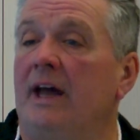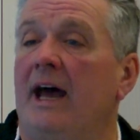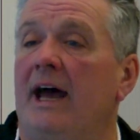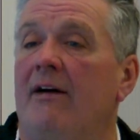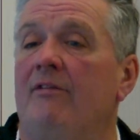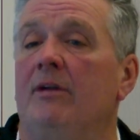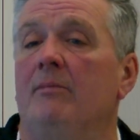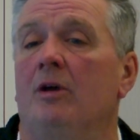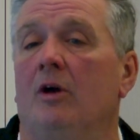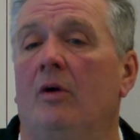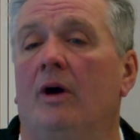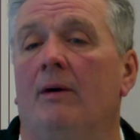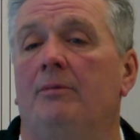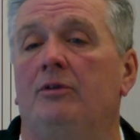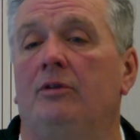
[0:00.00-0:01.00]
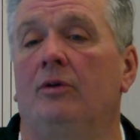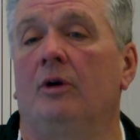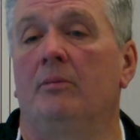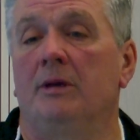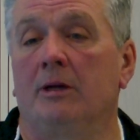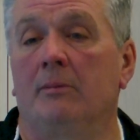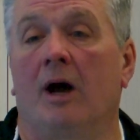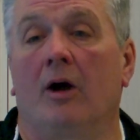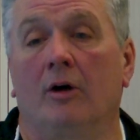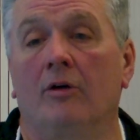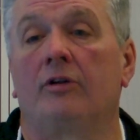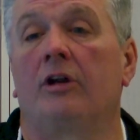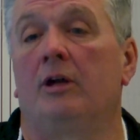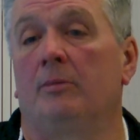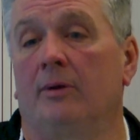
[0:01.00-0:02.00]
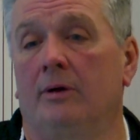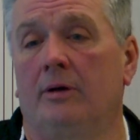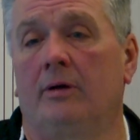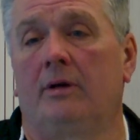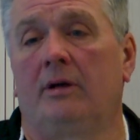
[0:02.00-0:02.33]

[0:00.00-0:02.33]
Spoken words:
have them go up to a Mi'kmaq Earthkeeper